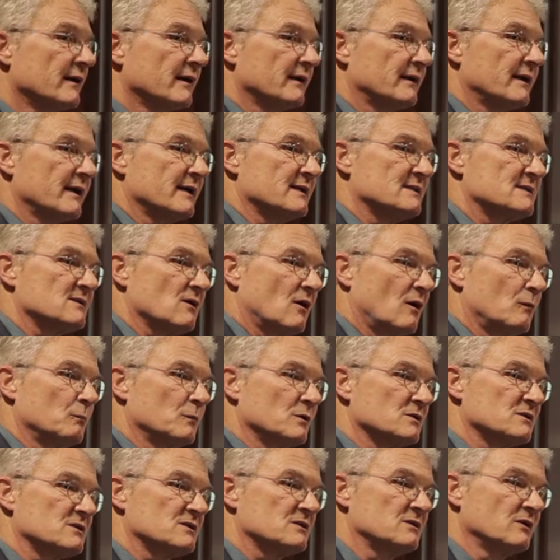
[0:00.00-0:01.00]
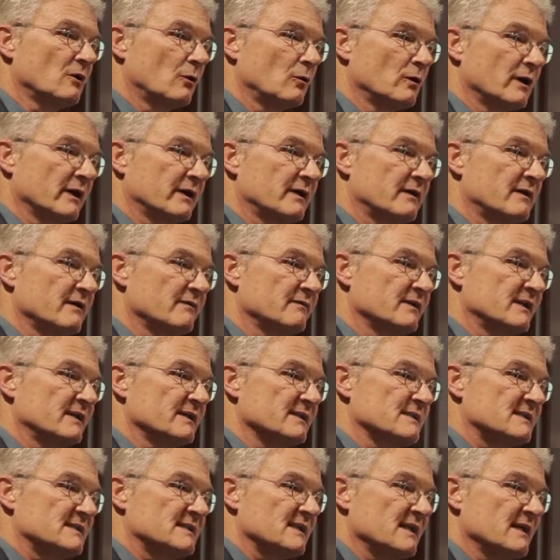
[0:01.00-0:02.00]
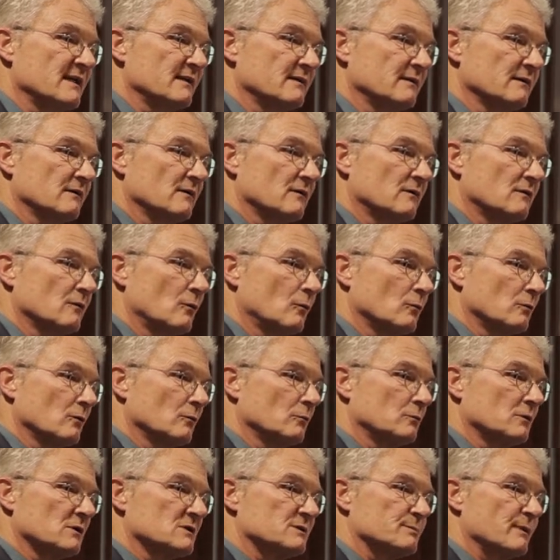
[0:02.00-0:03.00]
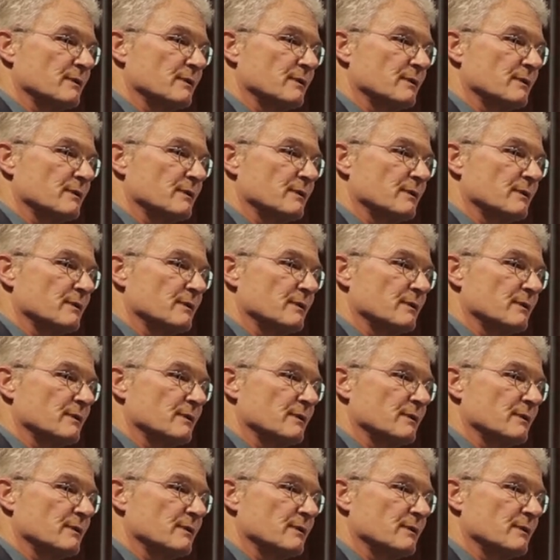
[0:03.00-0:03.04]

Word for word: there's almost no activity seen, no glucose